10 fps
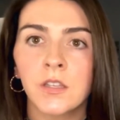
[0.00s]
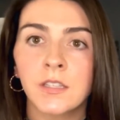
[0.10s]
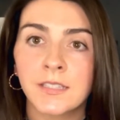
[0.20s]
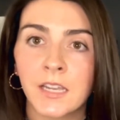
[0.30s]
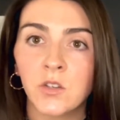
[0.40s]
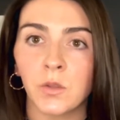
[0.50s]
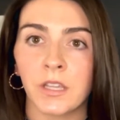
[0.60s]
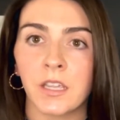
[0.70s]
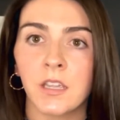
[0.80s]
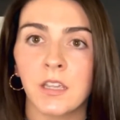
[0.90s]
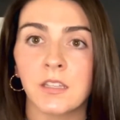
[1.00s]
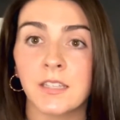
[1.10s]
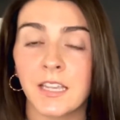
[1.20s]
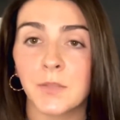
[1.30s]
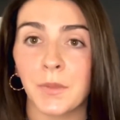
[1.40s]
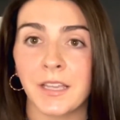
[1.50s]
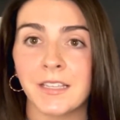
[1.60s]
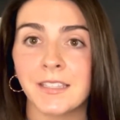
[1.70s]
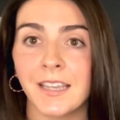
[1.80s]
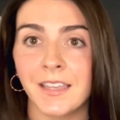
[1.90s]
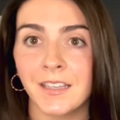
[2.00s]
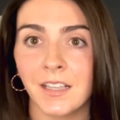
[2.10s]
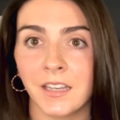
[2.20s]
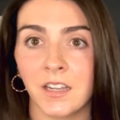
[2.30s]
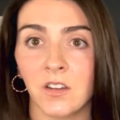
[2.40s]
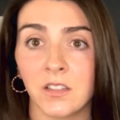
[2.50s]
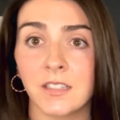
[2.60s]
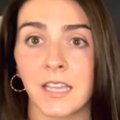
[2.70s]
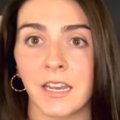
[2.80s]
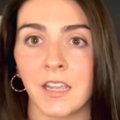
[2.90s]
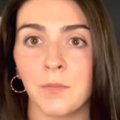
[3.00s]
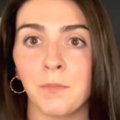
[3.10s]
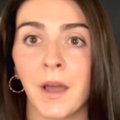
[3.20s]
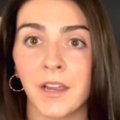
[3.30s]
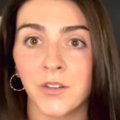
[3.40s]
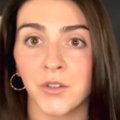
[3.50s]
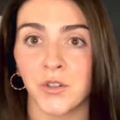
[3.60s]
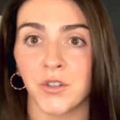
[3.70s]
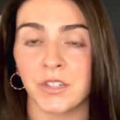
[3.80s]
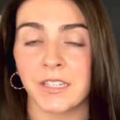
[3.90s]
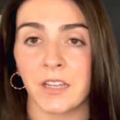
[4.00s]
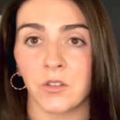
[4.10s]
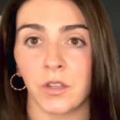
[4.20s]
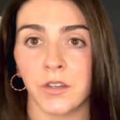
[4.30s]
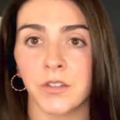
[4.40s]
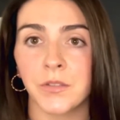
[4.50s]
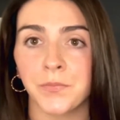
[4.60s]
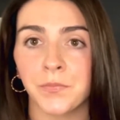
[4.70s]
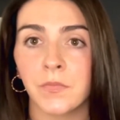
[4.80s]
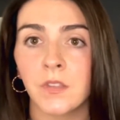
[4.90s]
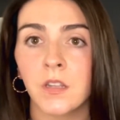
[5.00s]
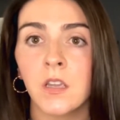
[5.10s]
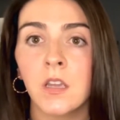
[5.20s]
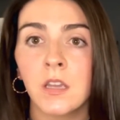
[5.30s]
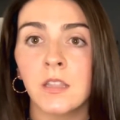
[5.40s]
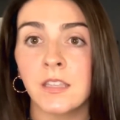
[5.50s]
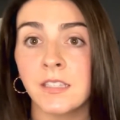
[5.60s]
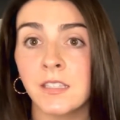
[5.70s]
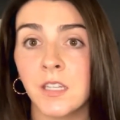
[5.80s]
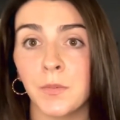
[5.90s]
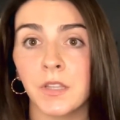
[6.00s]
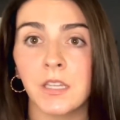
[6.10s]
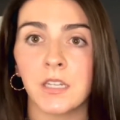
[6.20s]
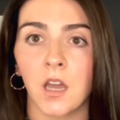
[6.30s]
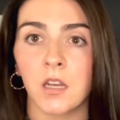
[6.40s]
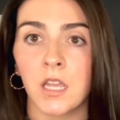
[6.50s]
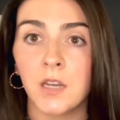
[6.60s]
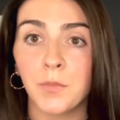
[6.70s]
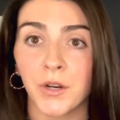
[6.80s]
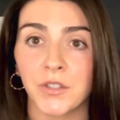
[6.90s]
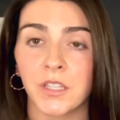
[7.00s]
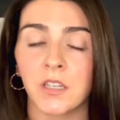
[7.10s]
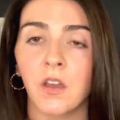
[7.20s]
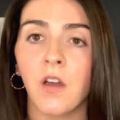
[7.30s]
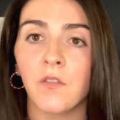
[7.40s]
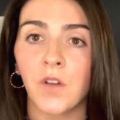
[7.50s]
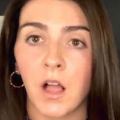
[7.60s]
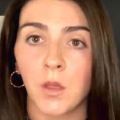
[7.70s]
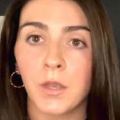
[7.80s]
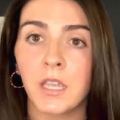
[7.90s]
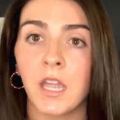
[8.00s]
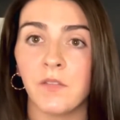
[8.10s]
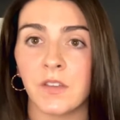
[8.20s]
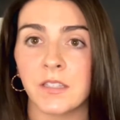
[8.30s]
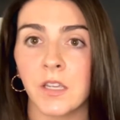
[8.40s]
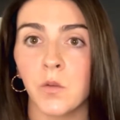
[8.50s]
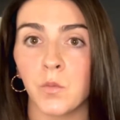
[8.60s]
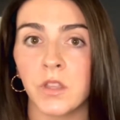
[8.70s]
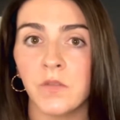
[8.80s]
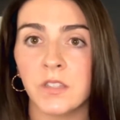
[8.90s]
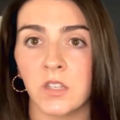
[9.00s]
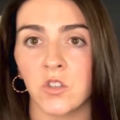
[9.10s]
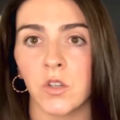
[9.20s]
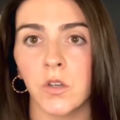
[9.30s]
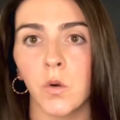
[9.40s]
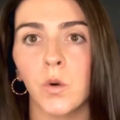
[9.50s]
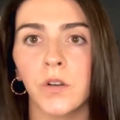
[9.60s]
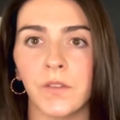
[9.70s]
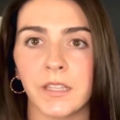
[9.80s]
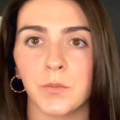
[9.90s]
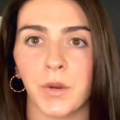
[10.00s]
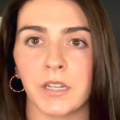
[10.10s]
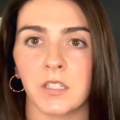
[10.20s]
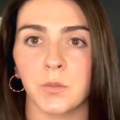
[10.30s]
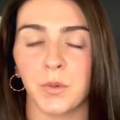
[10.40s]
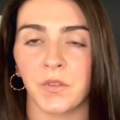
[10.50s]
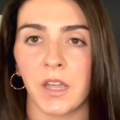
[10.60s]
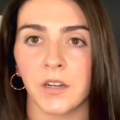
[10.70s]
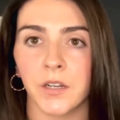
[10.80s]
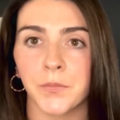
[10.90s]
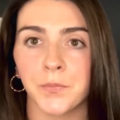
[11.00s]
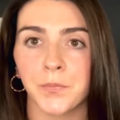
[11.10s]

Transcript: Scheduling takes place in the clinical setting by our surgery schedulers. This is typically done in person following a visit with the physician or advanced practice provider.